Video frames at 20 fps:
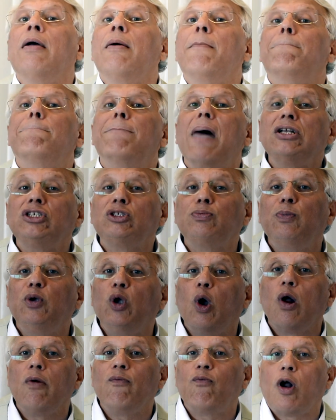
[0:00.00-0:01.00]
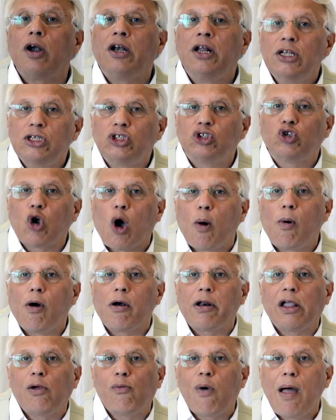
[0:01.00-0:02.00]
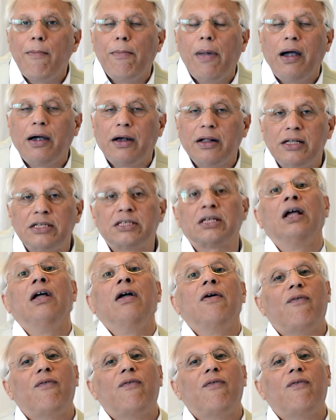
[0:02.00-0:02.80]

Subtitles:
much beyond what his job or requirement is,